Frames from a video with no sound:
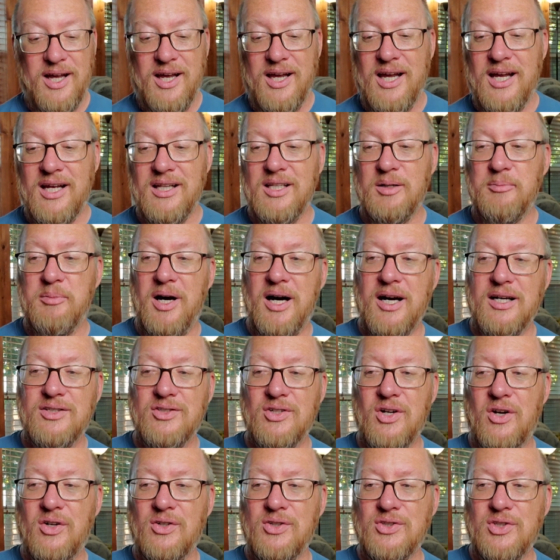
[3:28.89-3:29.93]
In the box
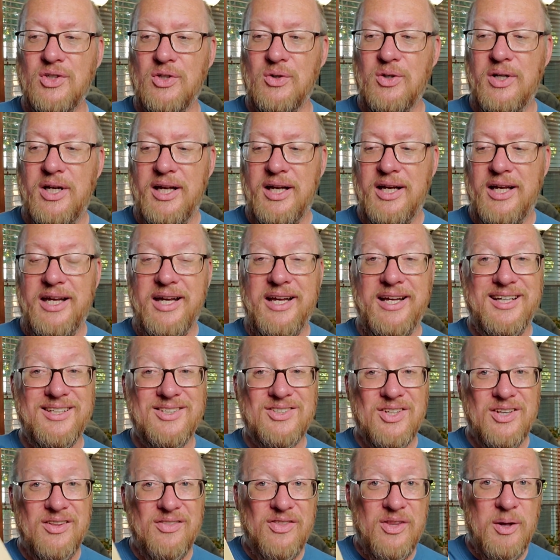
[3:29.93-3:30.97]
also
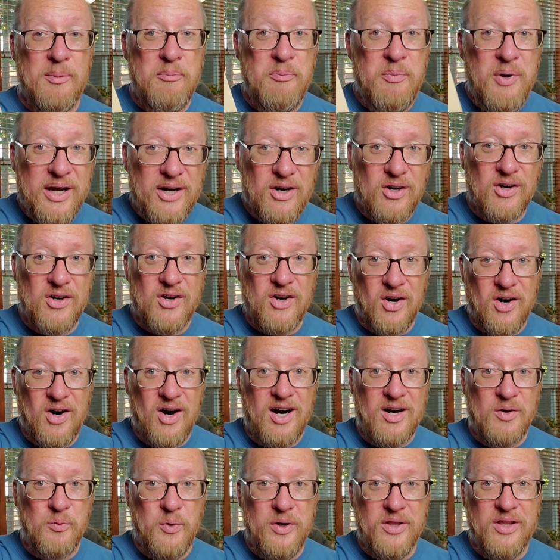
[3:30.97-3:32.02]
is the bigger
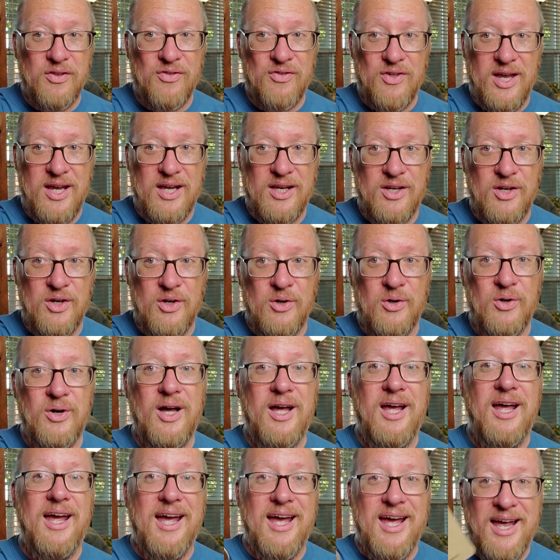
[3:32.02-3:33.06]
card with a thank you
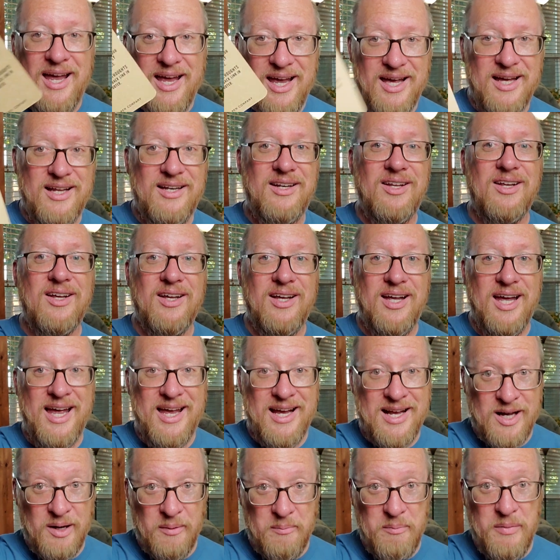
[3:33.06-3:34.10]
and
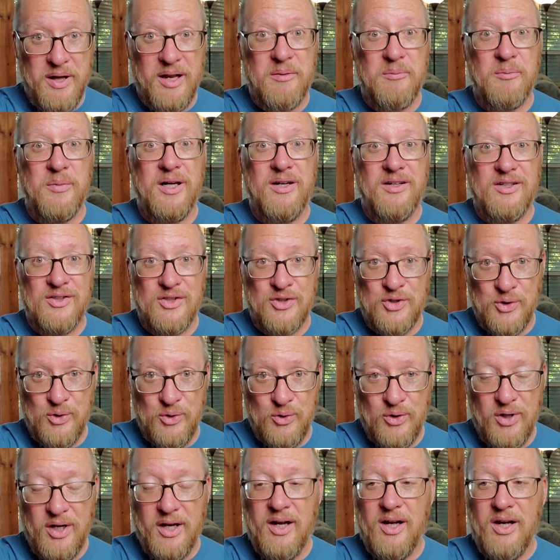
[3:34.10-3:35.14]
a commitment
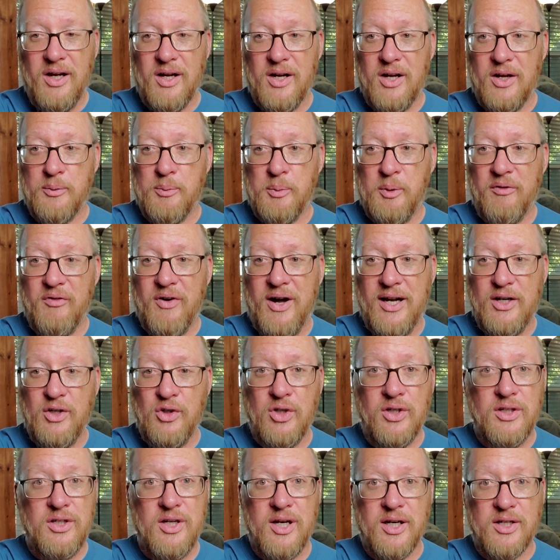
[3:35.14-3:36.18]
to provide
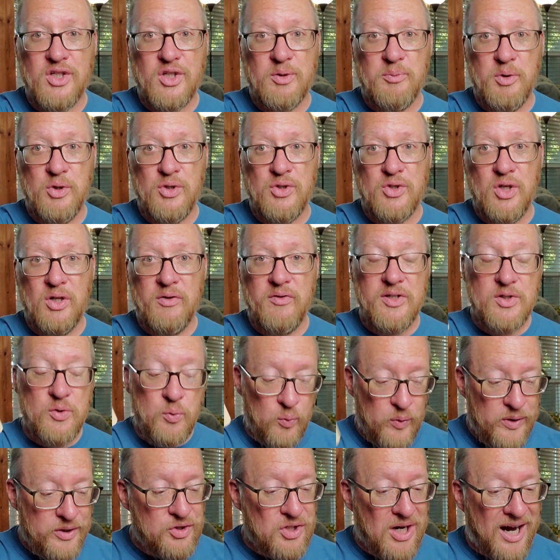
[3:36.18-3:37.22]
good customer service,
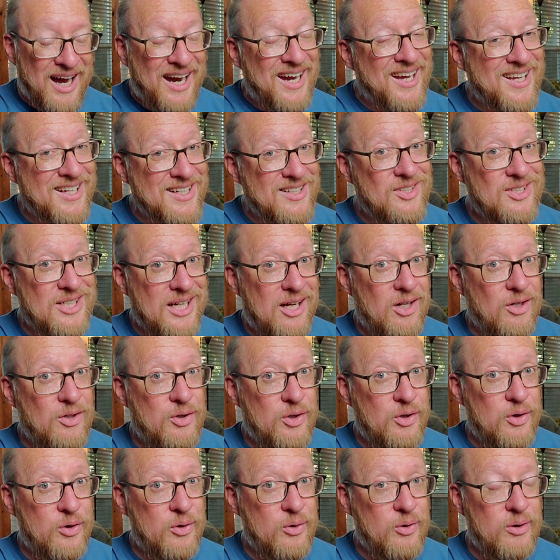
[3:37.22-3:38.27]
which I can tell
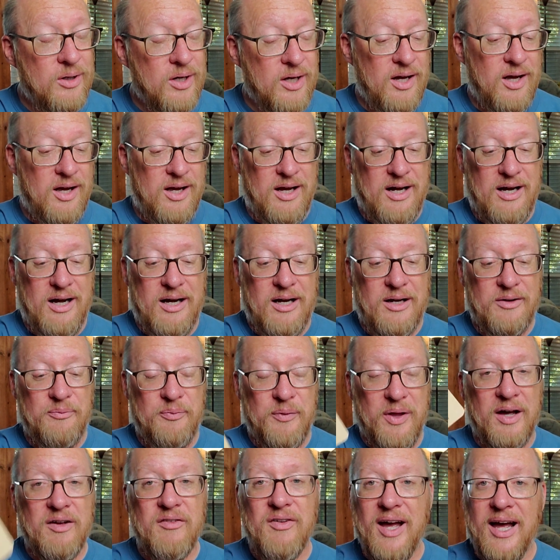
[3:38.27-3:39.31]
you,
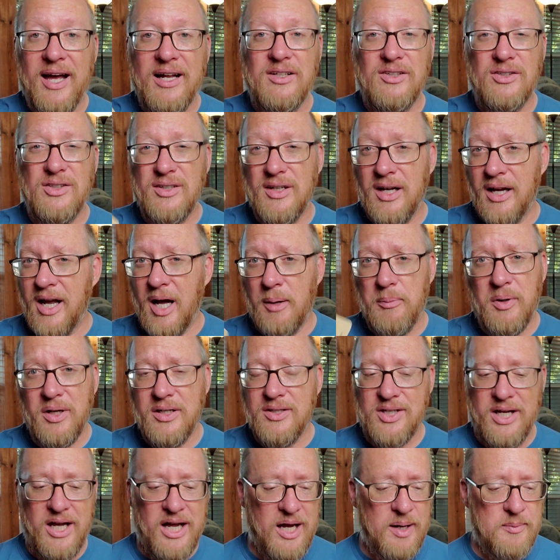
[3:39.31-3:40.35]
I've had a couple of
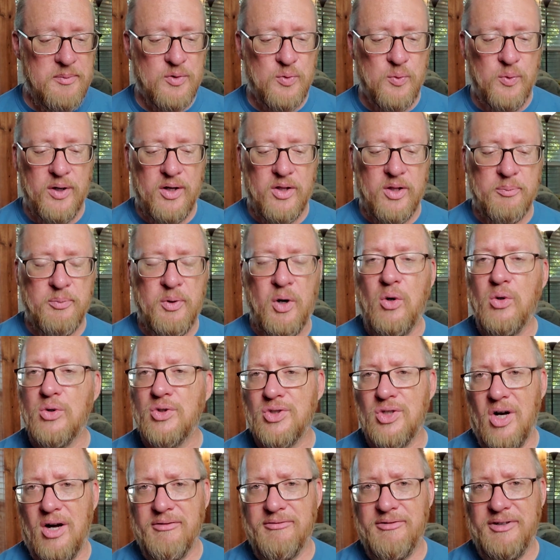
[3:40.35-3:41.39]
times where the
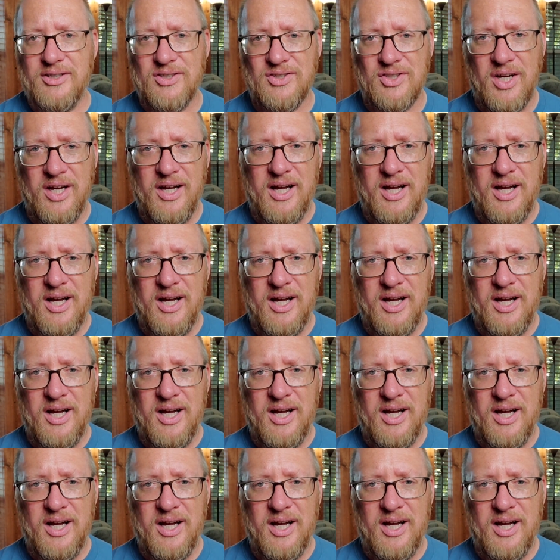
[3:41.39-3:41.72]
post office